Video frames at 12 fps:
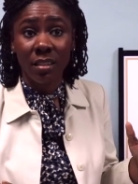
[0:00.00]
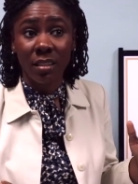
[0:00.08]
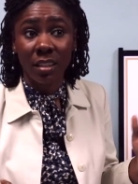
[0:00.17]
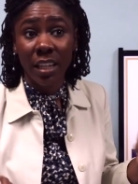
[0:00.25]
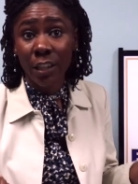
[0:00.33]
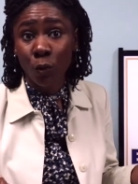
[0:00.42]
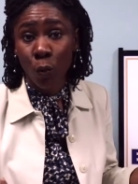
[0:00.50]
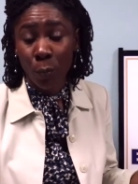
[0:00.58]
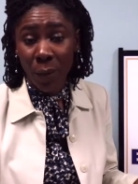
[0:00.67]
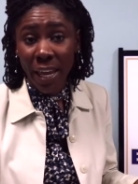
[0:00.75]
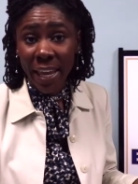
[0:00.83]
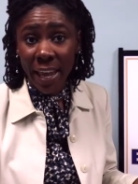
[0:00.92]

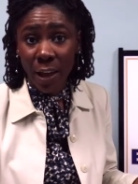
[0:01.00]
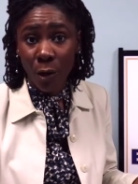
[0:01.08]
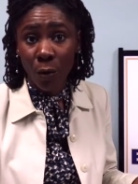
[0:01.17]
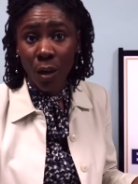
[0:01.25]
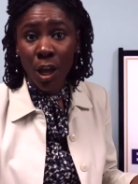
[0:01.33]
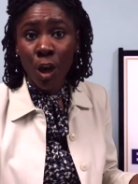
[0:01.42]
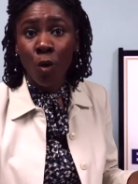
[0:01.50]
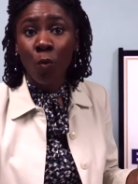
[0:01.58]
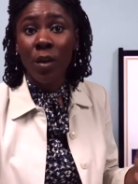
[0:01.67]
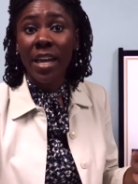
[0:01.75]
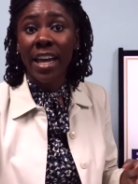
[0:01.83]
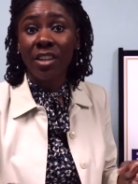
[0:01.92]
landlord payout,
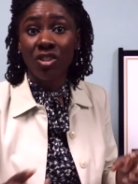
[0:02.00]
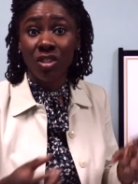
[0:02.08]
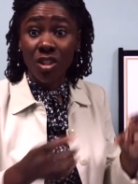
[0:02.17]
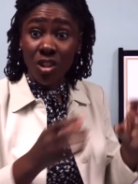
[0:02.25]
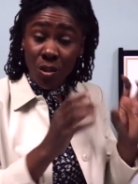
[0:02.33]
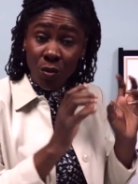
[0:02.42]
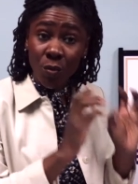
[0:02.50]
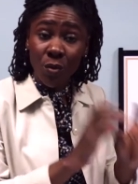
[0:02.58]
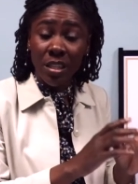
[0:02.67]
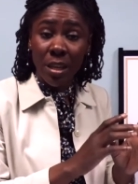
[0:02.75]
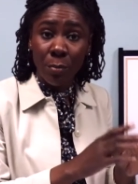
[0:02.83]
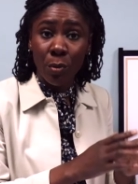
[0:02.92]
we actually
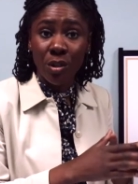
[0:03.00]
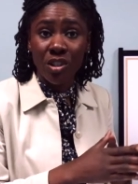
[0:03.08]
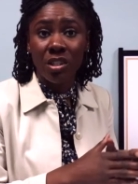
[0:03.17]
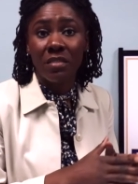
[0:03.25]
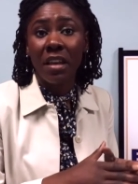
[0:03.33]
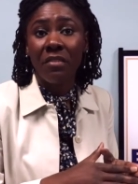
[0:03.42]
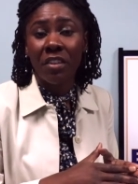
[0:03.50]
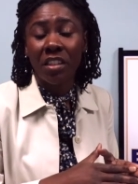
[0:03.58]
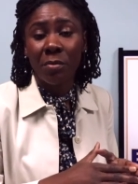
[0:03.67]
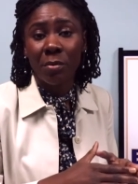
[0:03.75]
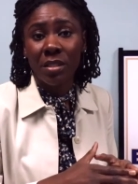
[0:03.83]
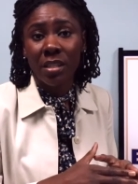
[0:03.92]
use a portion of that
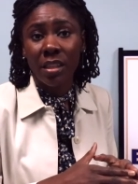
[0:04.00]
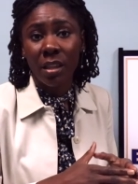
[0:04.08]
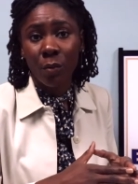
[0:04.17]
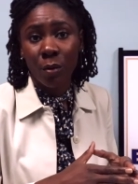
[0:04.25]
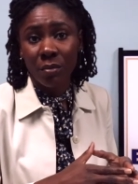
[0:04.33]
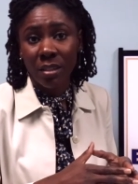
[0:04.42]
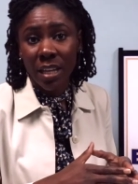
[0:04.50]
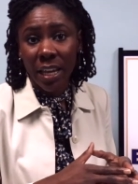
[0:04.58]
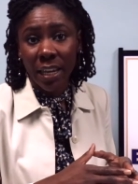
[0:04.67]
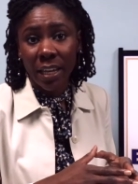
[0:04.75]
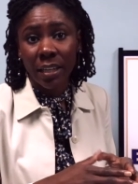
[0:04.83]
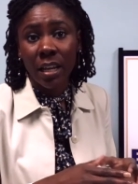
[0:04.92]
50% that we
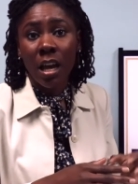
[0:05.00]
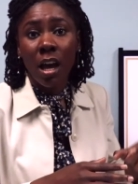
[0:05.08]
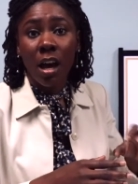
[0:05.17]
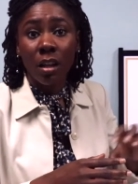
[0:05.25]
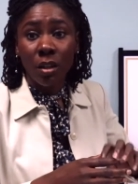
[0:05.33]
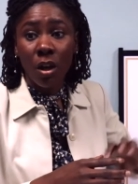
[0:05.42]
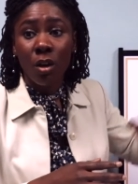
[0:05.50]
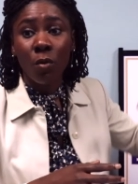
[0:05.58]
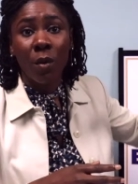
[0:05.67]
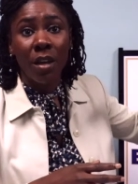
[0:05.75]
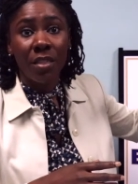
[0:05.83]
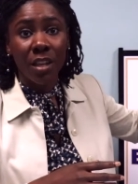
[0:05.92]
retain,
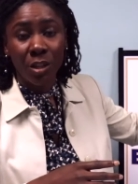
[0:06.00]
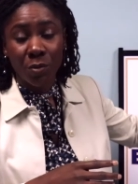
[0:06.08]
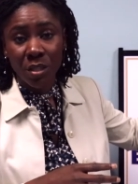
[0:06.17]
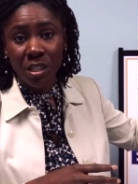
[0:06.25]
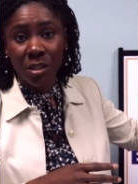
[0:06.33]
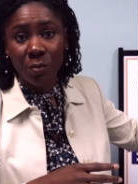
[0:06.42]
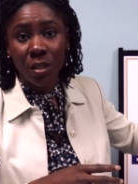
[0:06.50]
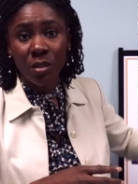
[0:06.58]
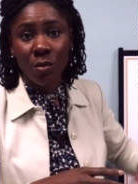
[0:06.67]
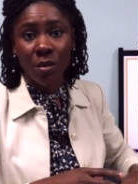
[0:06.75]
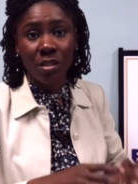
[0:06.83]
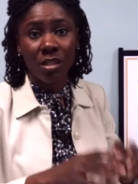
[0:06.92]
along with increasing
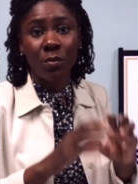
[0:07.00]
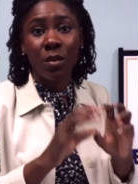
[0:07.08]
resources.